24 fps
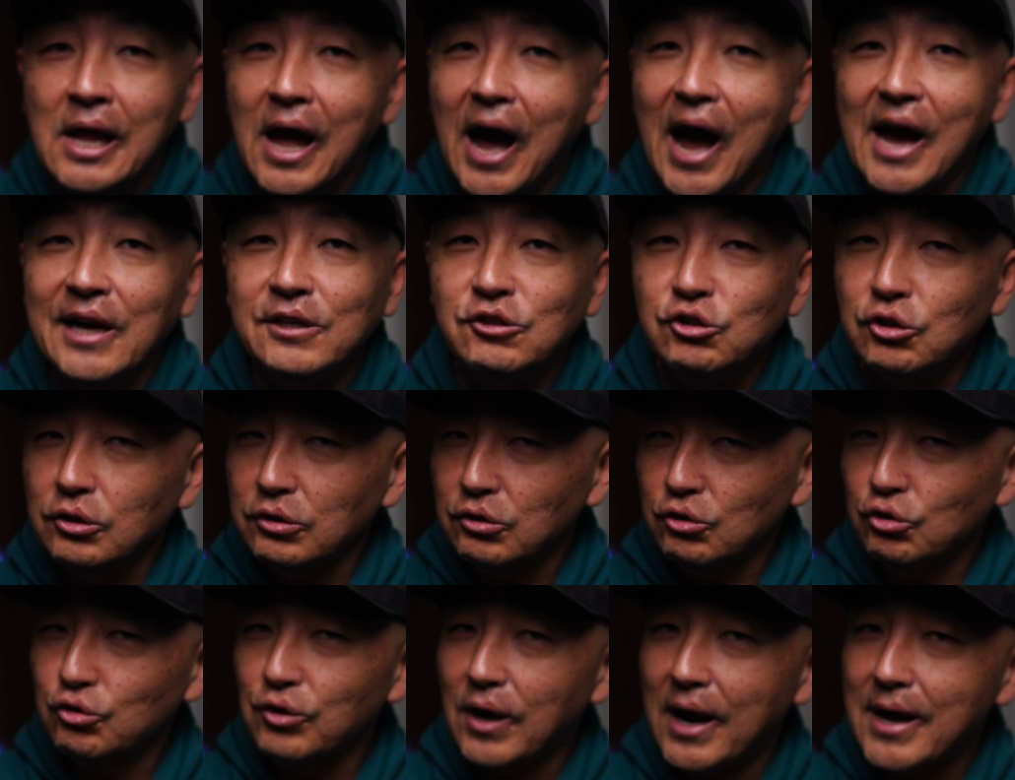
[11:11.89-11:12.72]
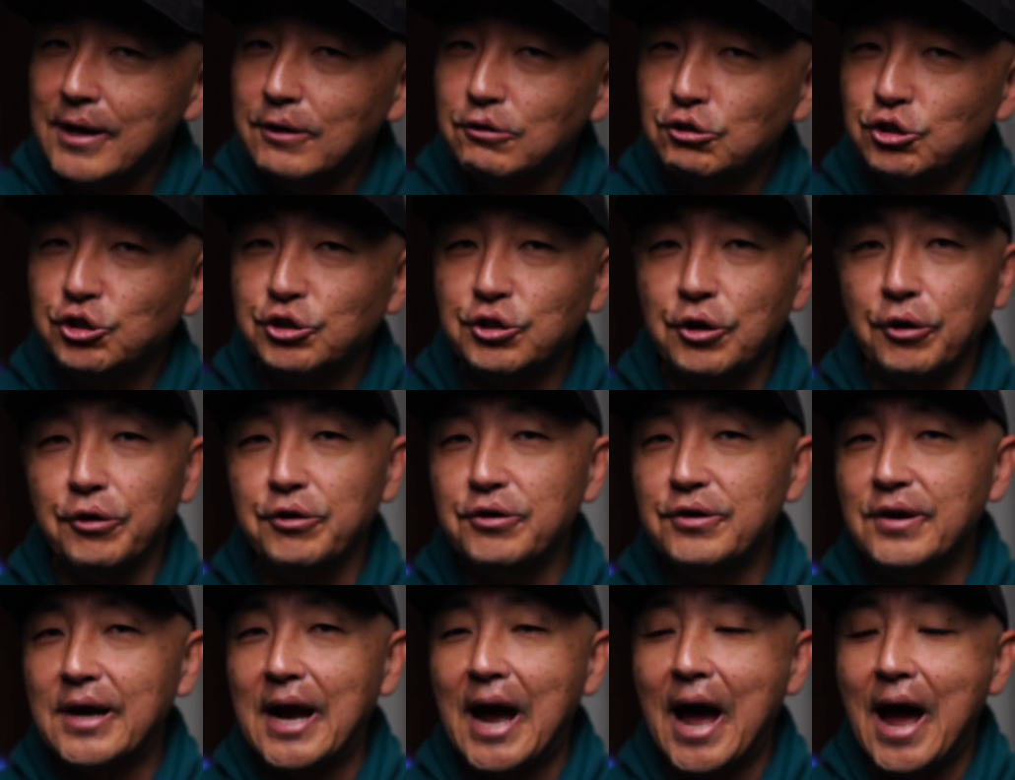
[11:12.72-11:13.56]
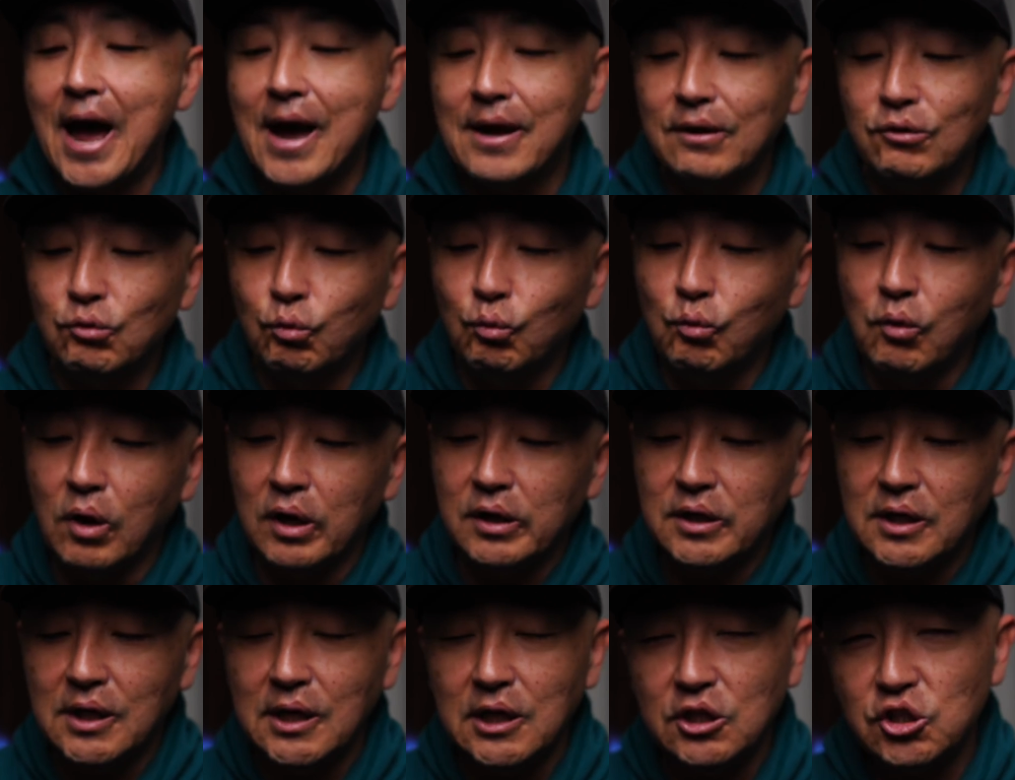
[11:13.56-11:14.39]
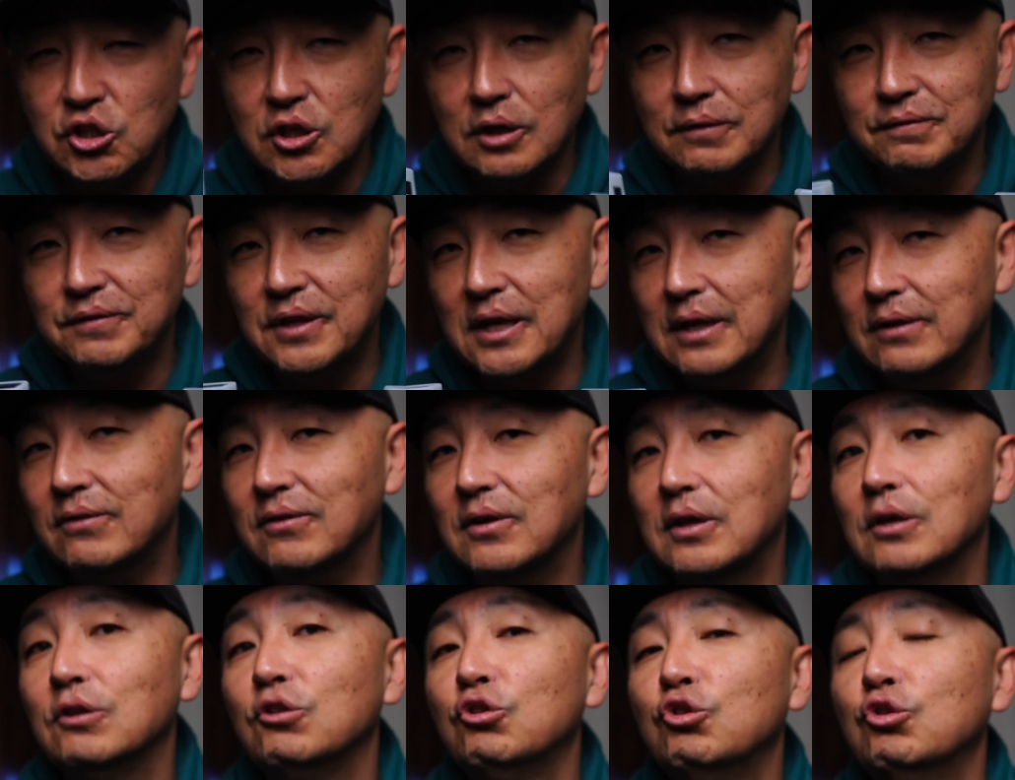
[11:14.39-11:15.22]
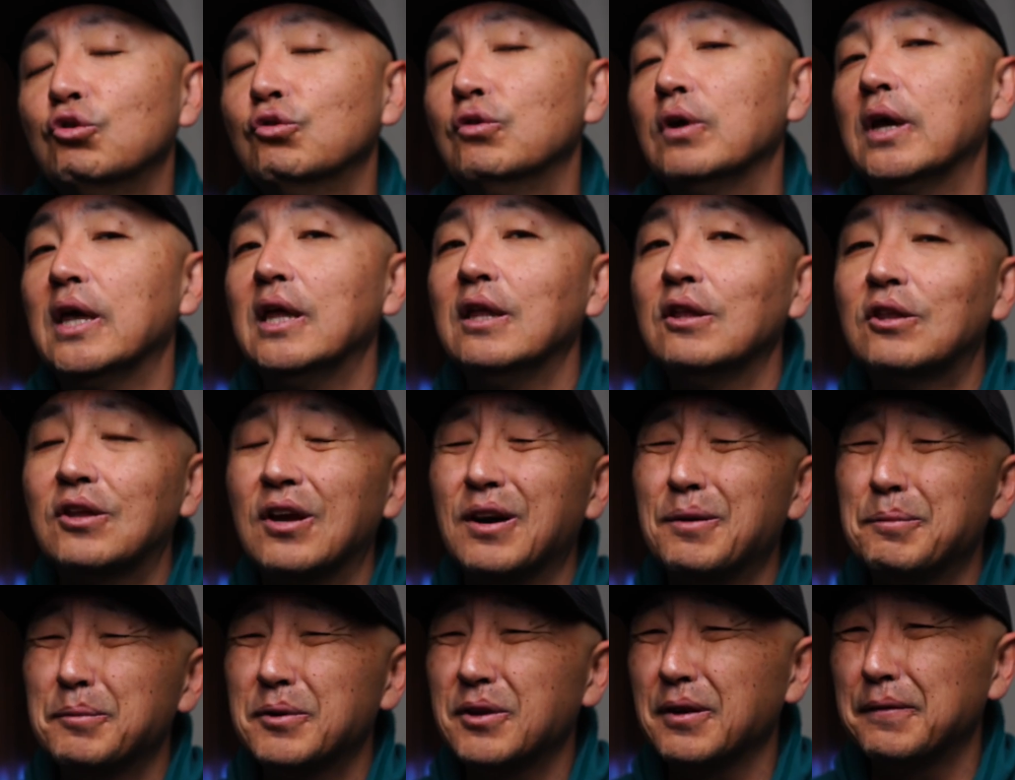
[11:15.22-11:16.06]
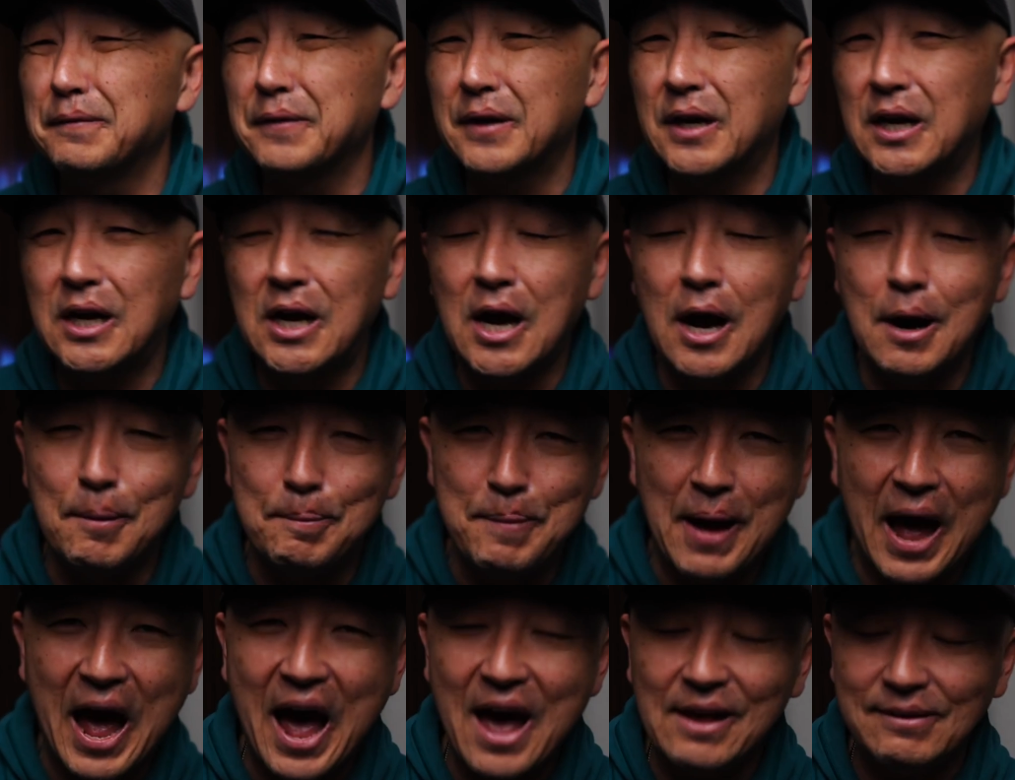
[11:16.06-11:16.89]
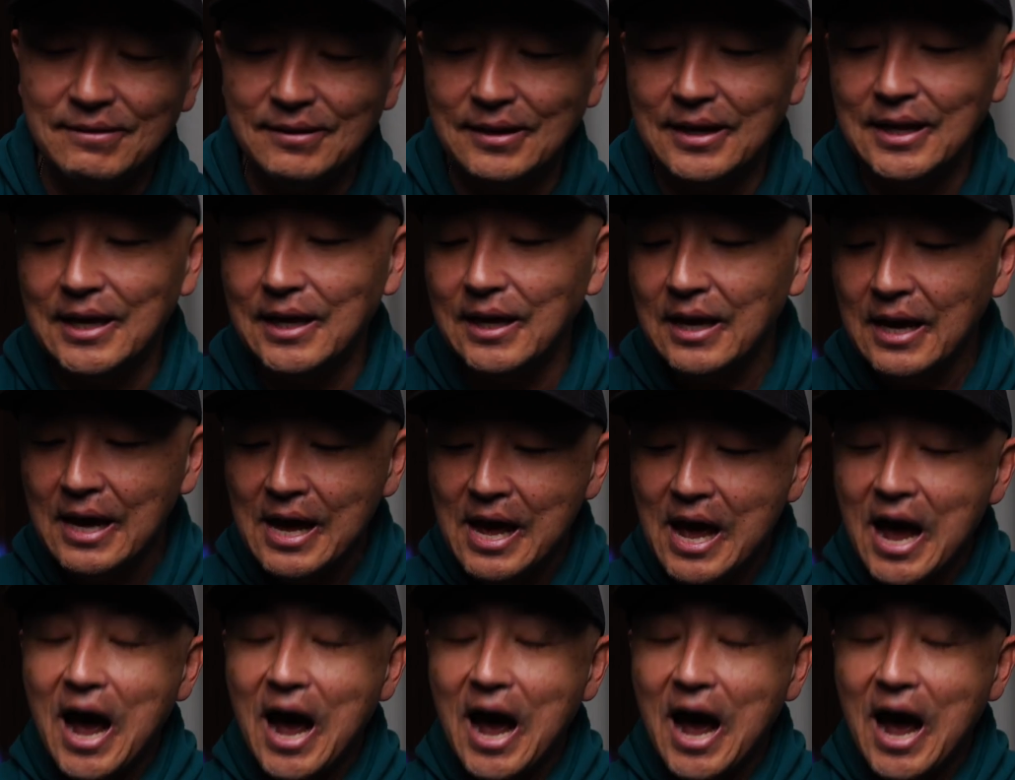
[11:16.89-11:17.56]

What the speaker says: I just try to show you guys what each of these can do in terms of capacity.